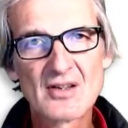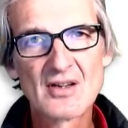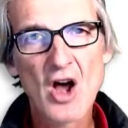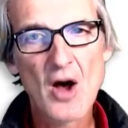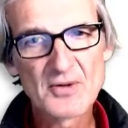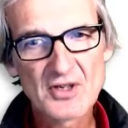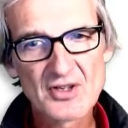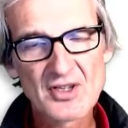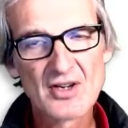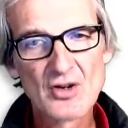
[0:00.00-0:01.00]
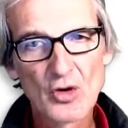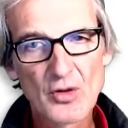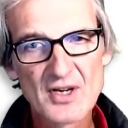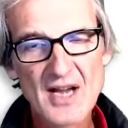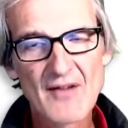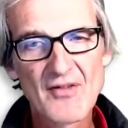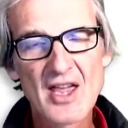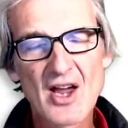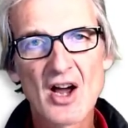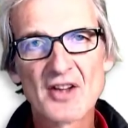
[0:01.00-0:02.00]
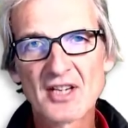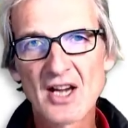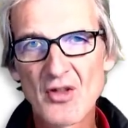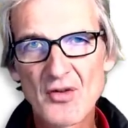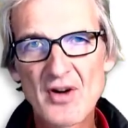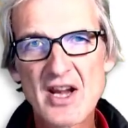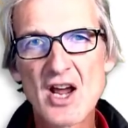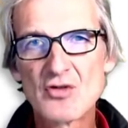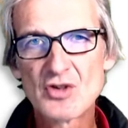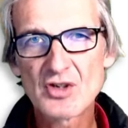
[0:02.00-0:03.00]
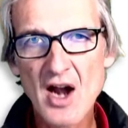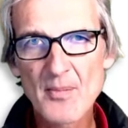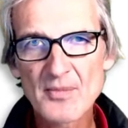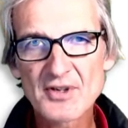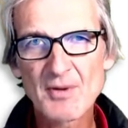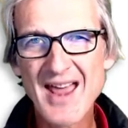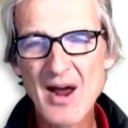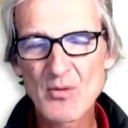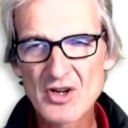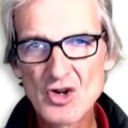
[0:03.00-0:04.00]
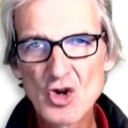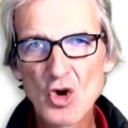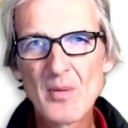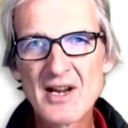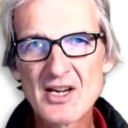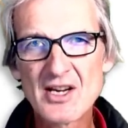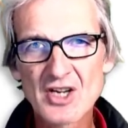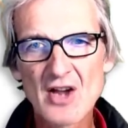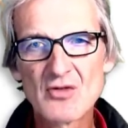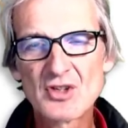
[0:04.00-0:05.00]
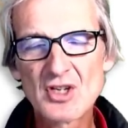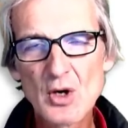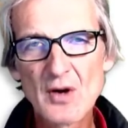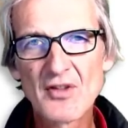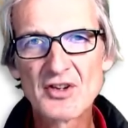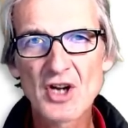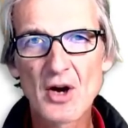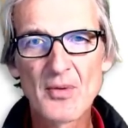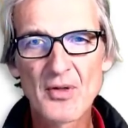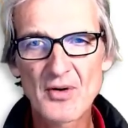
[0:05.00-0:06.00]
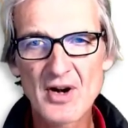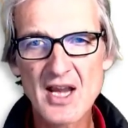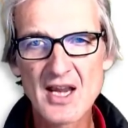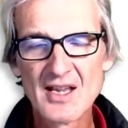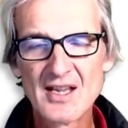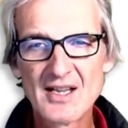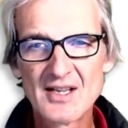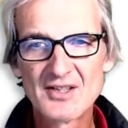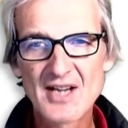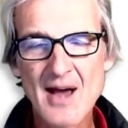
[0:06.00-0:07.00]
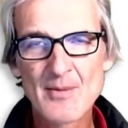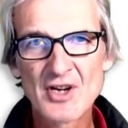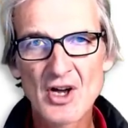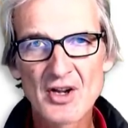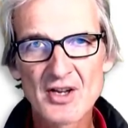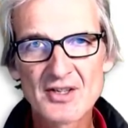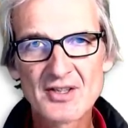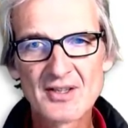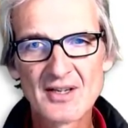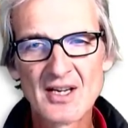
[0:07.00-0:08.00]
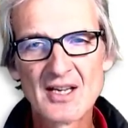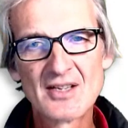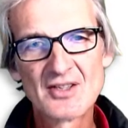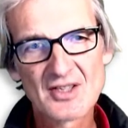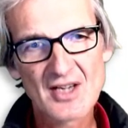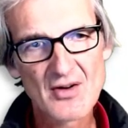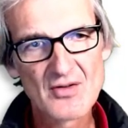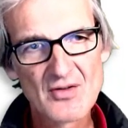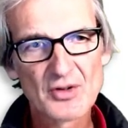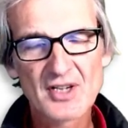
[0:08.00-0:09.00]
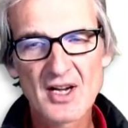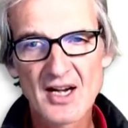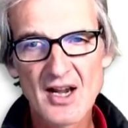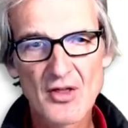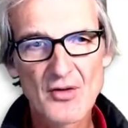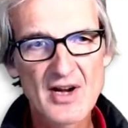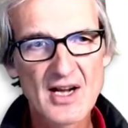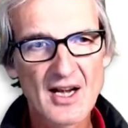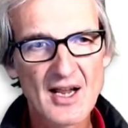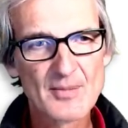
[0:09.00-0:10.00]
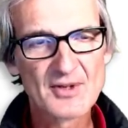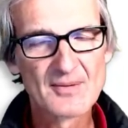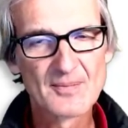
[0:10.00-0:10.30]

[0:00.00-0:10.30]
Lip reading: options that North would have here are to go 3 no trumps, but that would normally show 2 of the top 3 diamond honours, so North's going to go 3 clubs.